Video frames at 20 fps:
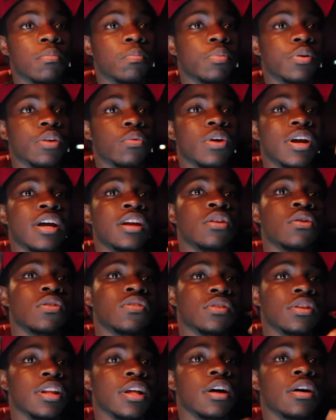But what I
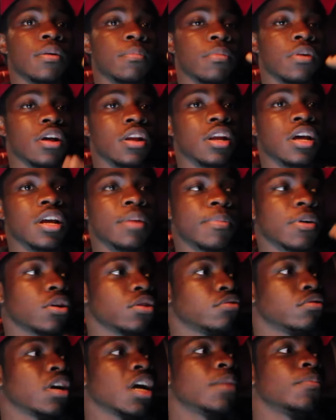noticed a lot
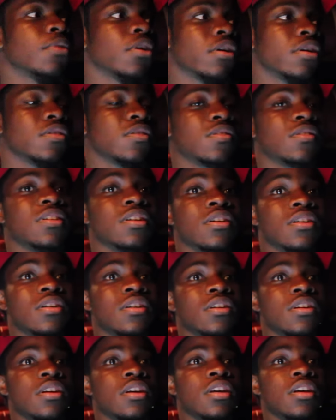about grime artists,
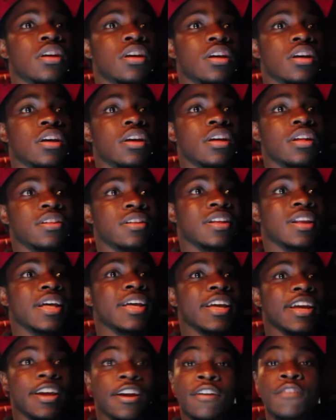they're
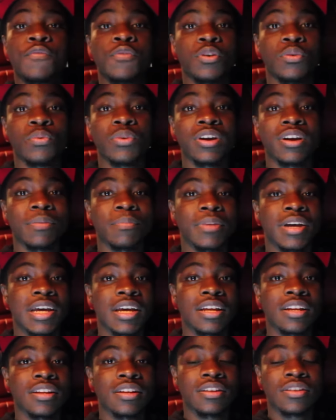like, everywhere,
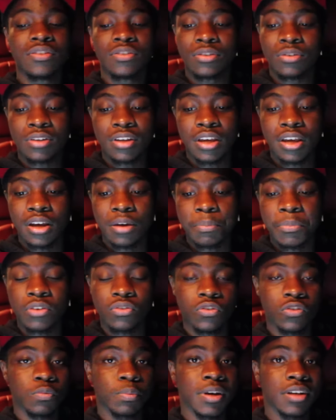man. So, yeah,
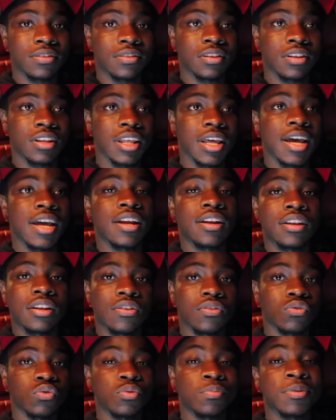much respect to that.
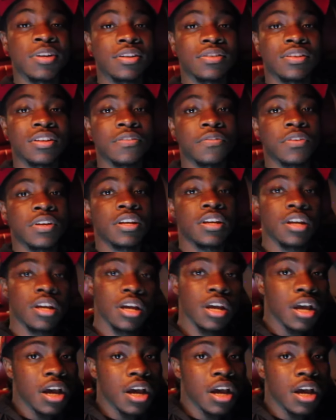It's 2 Blunt TV.